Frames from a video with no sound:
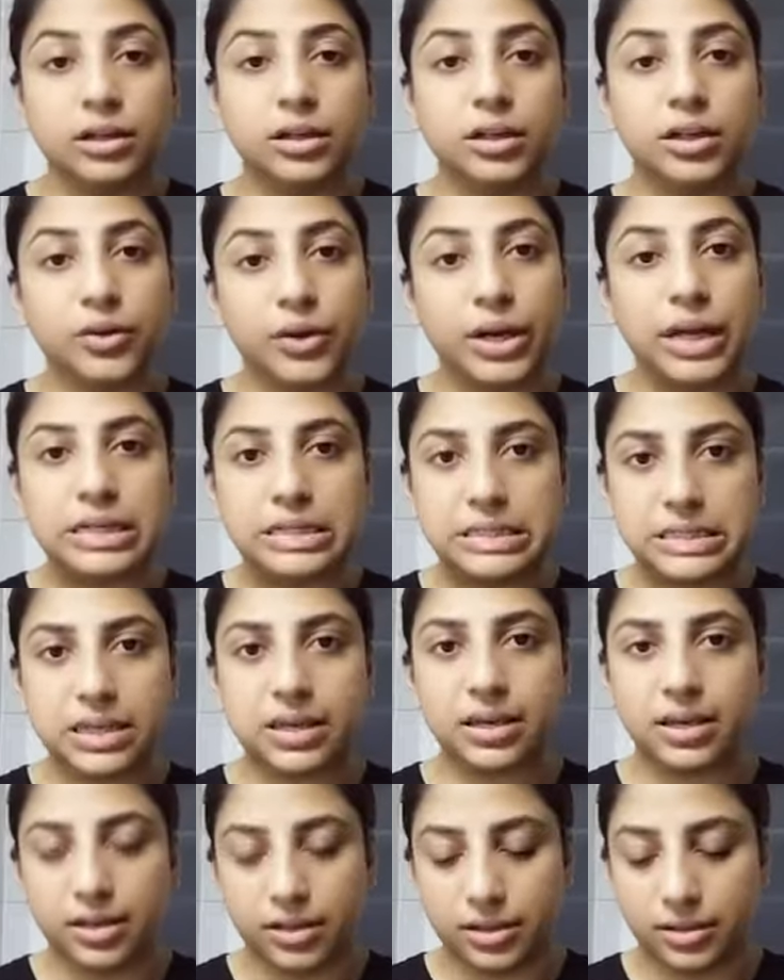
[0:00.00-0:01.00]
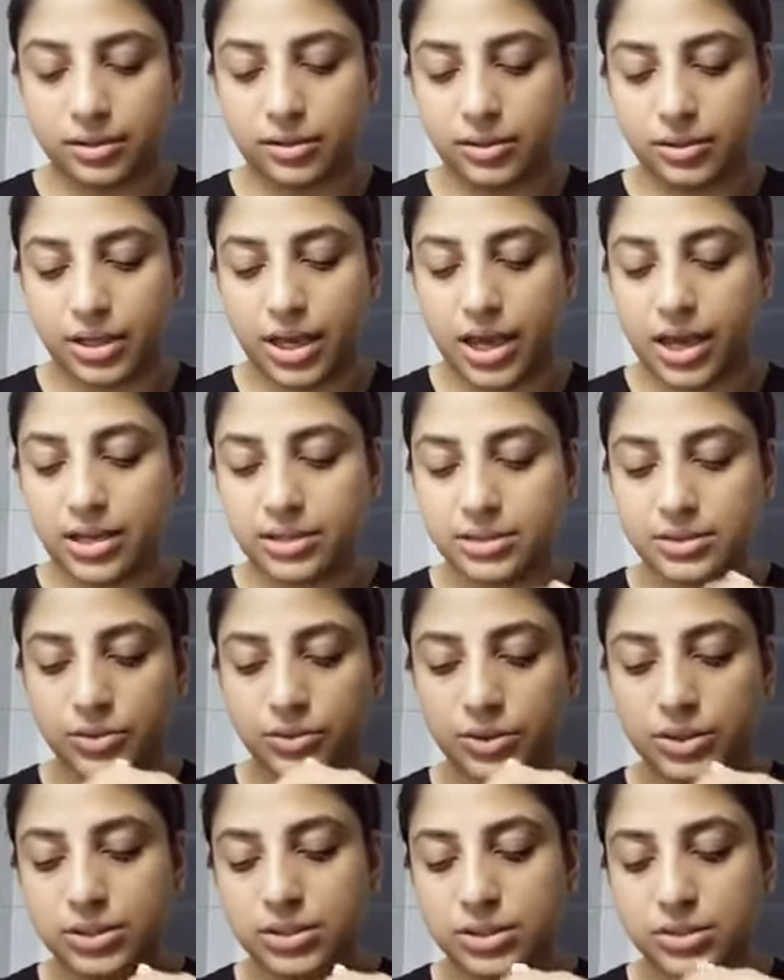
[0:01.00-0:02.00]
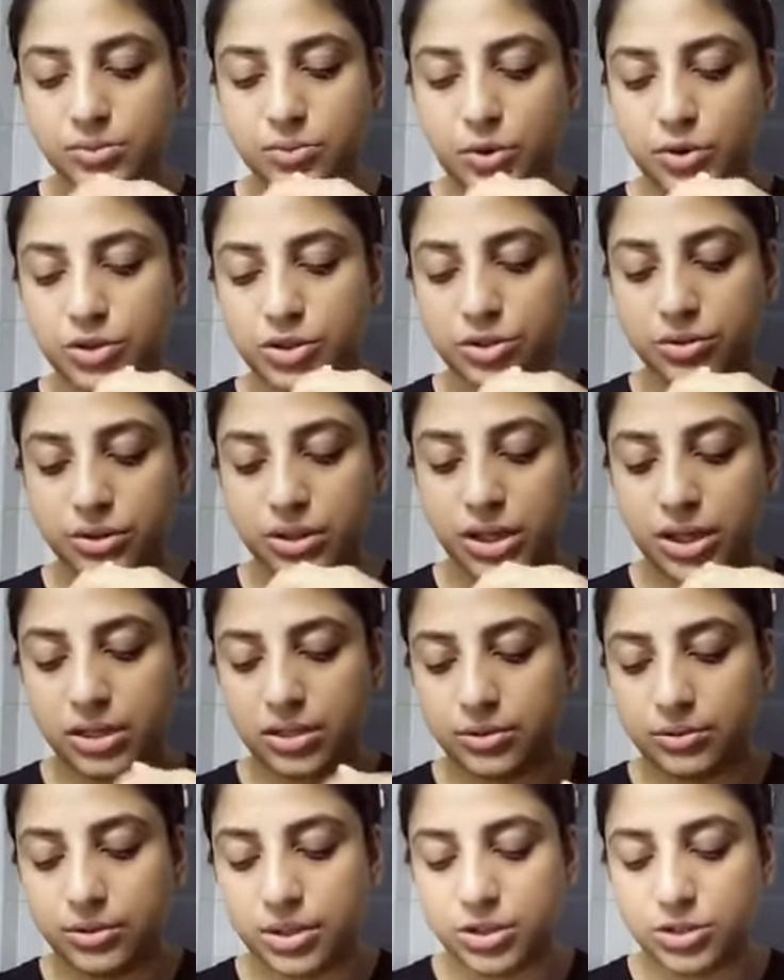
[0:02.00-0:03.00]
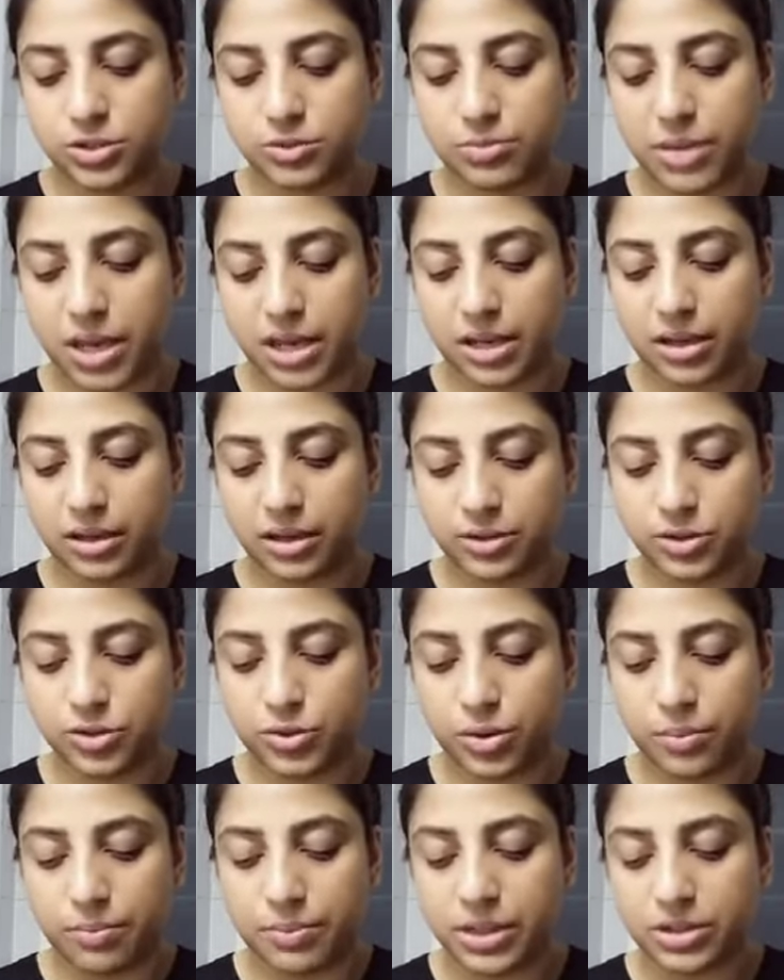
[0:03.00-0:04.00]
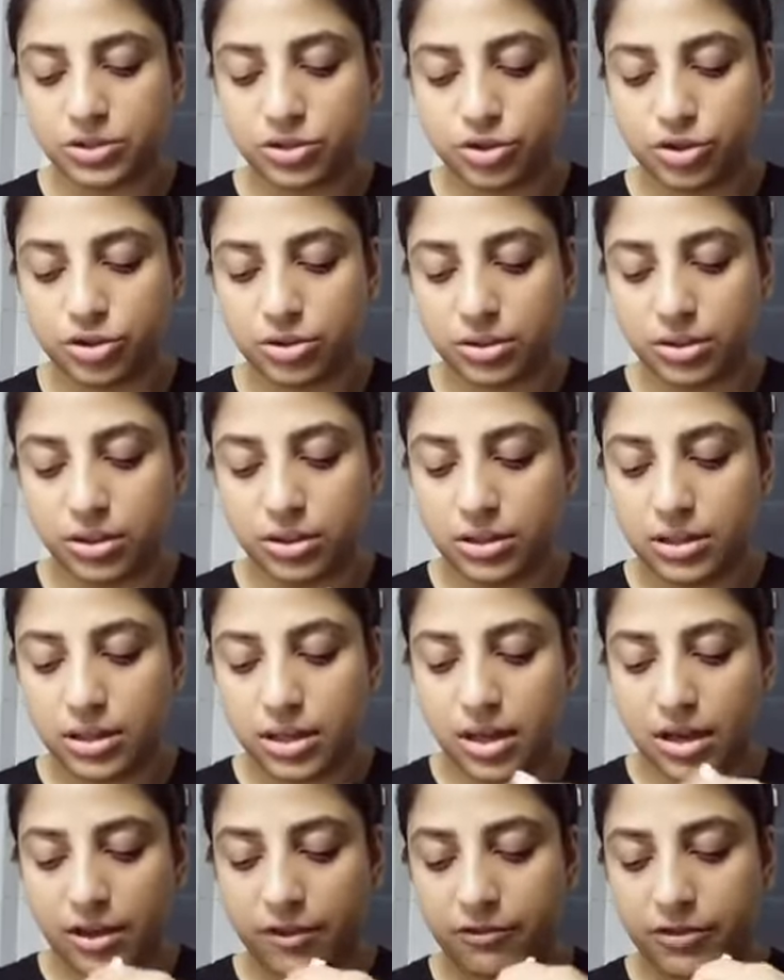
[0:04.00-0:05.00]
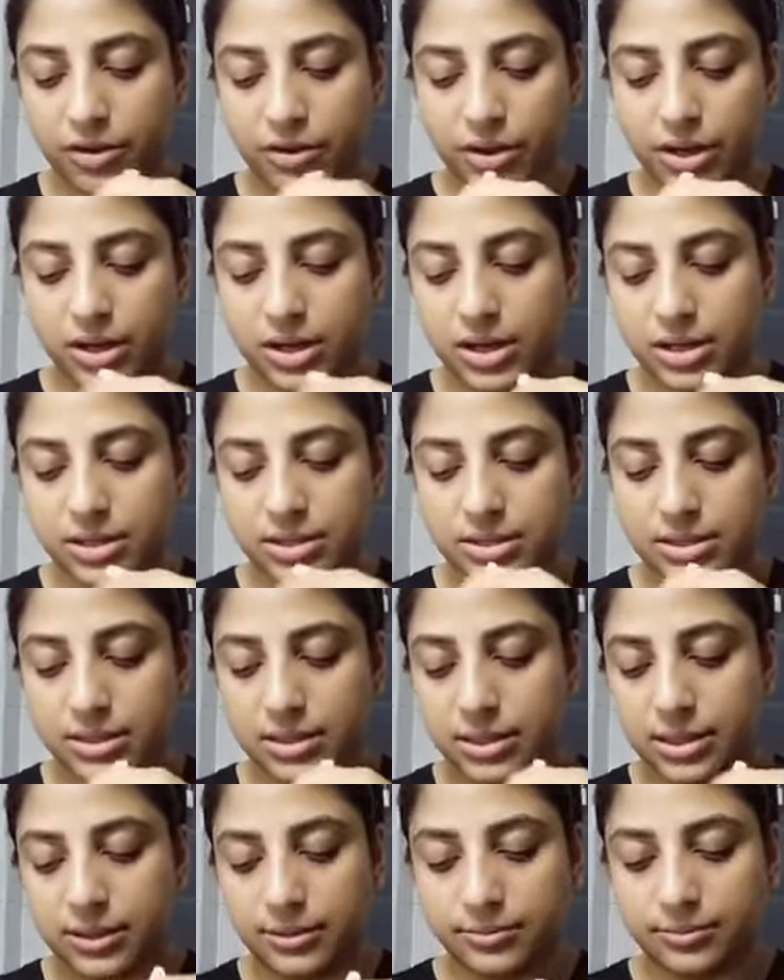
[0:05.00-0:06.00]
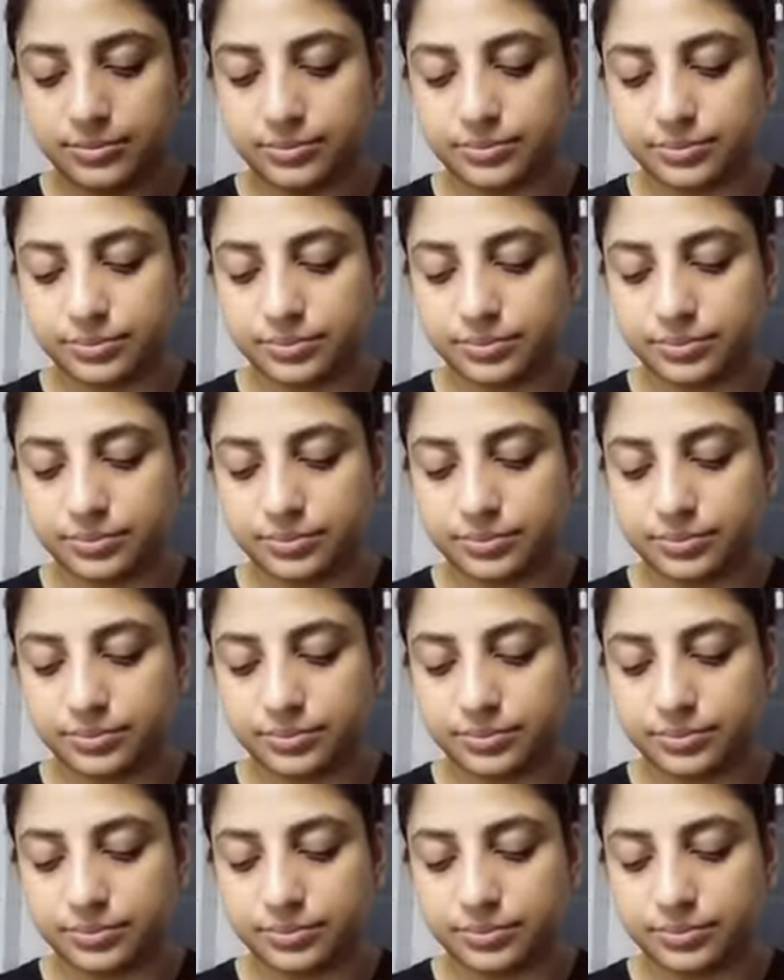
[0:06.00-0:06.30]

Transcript: green tea okay so this is what you need you need to make it into a mixture very nicely.